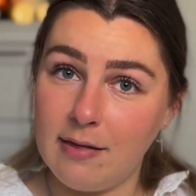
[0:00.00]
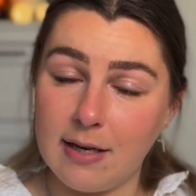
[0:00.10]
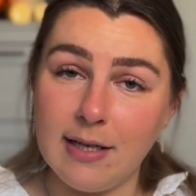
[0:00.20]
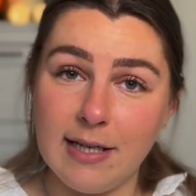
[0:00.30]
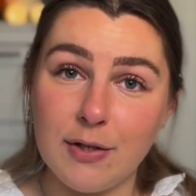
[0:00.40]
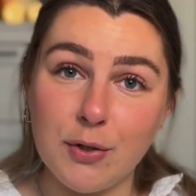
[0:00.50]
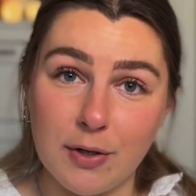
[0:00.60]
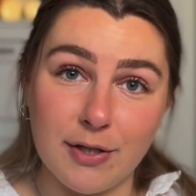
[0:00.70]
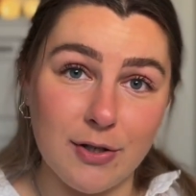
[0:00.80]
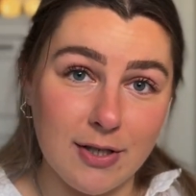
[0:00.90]
that needs to
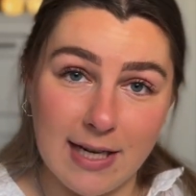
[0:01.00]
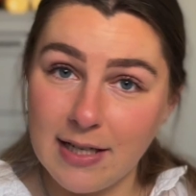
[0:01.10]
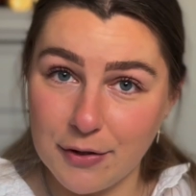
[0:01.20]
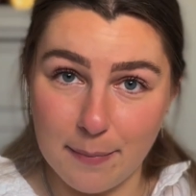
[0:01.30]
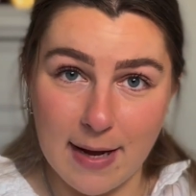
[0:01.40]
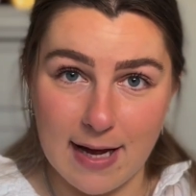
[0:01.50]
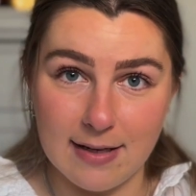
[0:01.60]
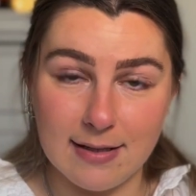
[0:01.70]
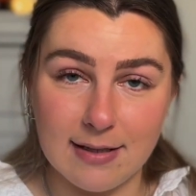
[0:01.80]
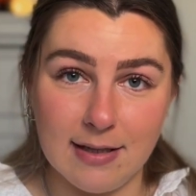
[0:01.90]
understand your
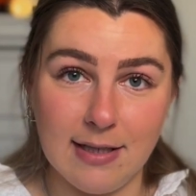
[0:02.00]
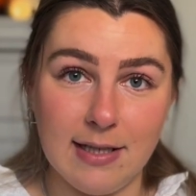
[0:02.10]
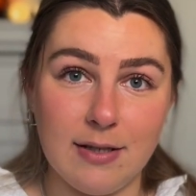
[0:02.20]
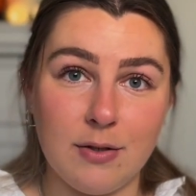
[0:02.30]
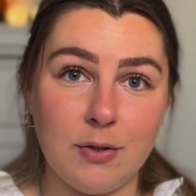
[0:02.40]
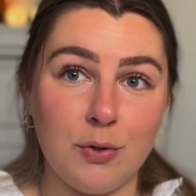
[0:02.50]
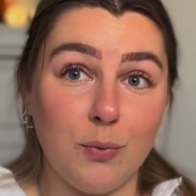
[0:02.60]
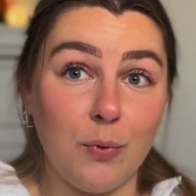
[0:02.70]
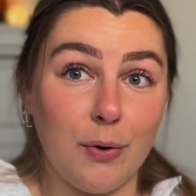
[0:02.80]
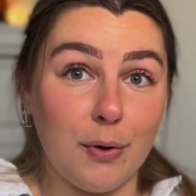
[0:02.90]
past and needs to
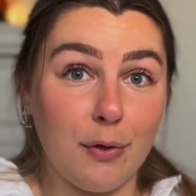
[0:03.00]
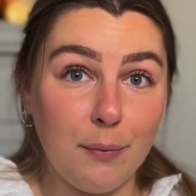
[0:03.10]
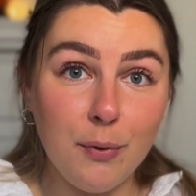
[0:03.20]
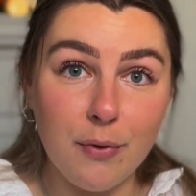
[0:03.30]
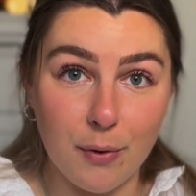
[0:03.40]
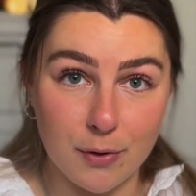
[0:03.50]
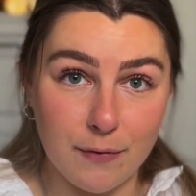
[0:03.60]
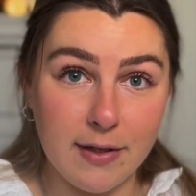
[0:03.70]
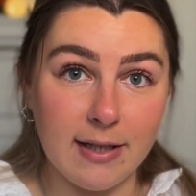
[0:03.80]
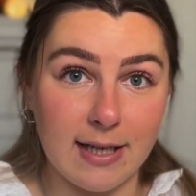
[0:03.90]
work through those
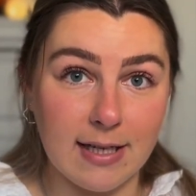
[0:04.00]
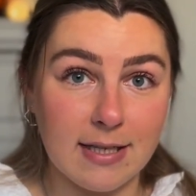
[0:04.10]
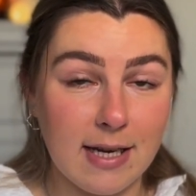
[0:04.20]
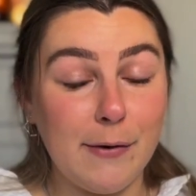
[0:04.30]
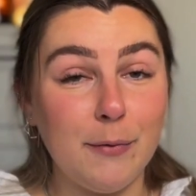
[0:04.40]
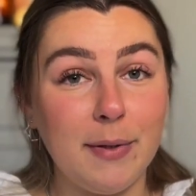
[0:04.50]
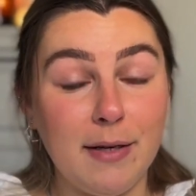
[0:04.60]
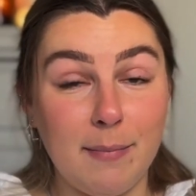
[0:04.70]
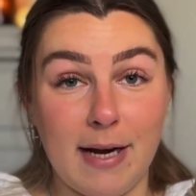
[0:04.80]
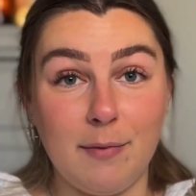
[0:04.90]
feelings, therapy
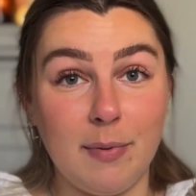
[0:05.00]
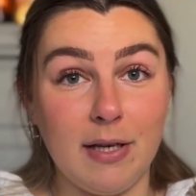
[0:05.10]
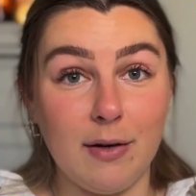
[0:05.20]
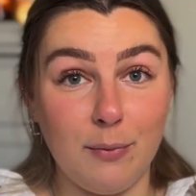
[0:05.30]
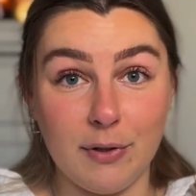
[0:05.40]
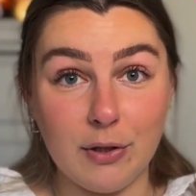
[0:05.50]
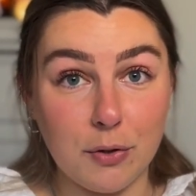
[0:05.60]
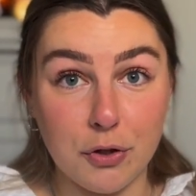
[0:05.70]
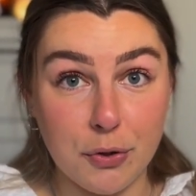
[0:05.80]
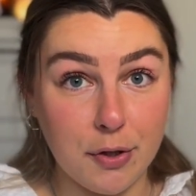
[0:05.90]
might be a really
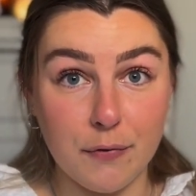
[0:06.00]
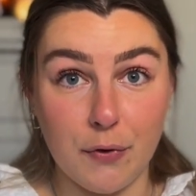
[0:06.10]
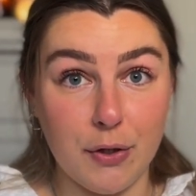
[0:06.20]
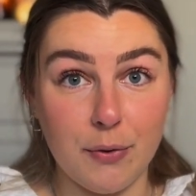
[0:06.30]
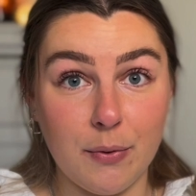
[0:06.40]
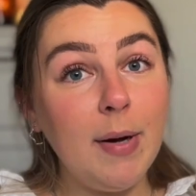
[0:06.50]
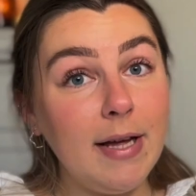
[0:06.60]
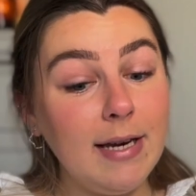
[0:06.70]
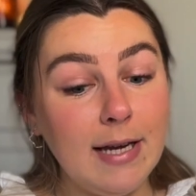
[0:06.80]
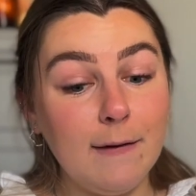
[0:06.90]
good choice for you.
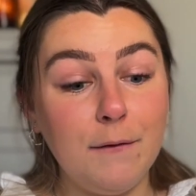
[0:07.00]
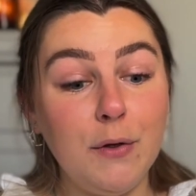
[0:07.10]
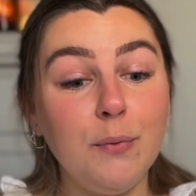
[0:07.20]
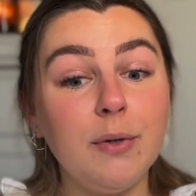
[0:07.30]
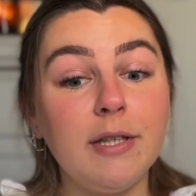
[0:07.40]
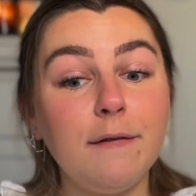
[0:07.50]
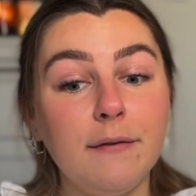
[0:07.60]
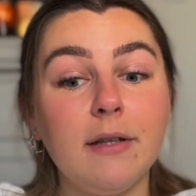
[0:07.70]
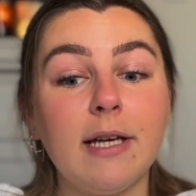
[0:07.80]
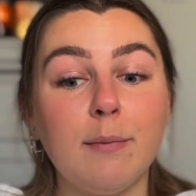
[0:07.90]
But if you really
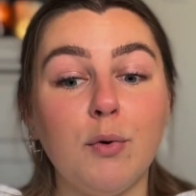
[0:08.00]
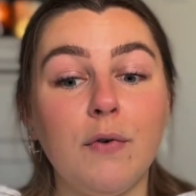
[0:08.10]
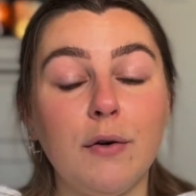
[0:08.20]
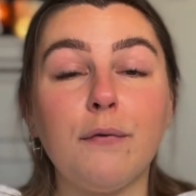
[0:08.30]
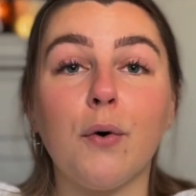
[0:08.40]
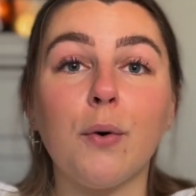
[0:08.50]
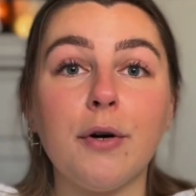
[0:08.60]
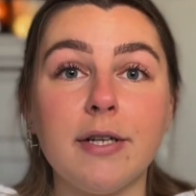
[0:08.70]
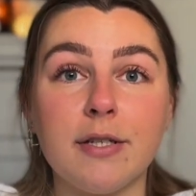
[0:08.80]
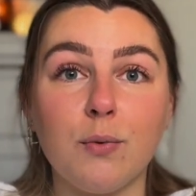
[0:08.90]
feel like moving
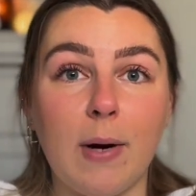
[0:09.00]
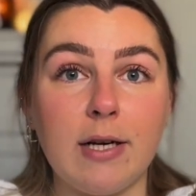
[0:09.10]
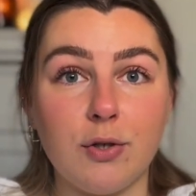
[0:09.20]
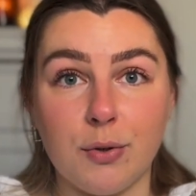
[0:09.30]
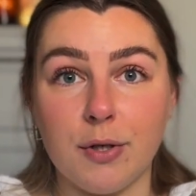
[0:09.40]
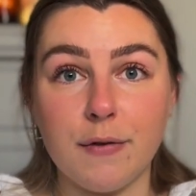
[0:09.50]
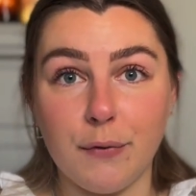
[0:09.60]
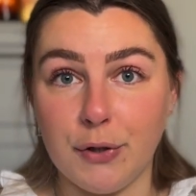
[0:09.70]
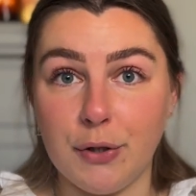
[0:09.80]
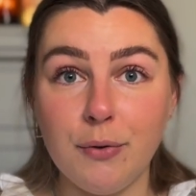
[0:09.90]
forward is the right choice
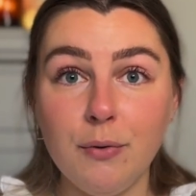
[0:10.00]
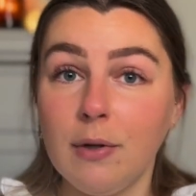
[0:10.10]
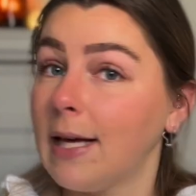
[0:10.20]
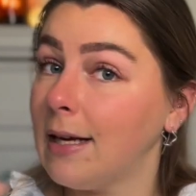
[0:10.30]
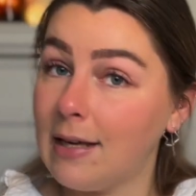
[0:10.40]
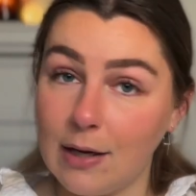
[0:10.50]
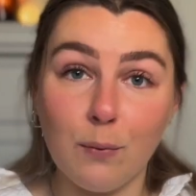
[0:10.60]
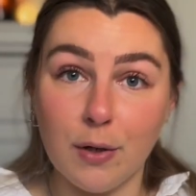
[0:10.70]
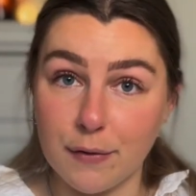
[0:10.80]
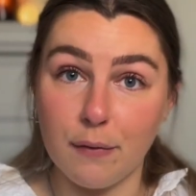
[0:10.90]
for you, like it
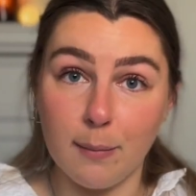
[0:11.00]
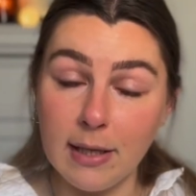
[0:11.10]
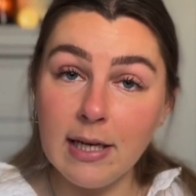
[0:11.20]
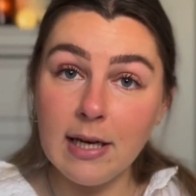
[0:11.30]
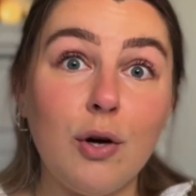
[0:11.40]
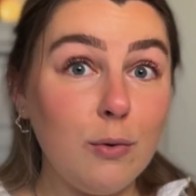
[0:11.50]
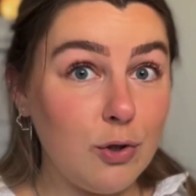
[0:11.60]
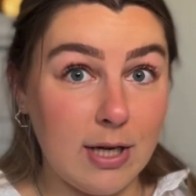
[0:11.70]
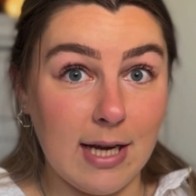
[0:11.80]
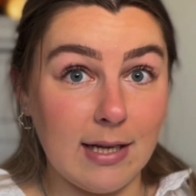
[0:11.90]
was for me,
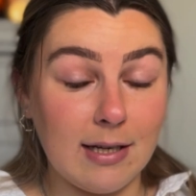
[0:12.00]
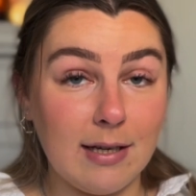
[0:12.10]
coaching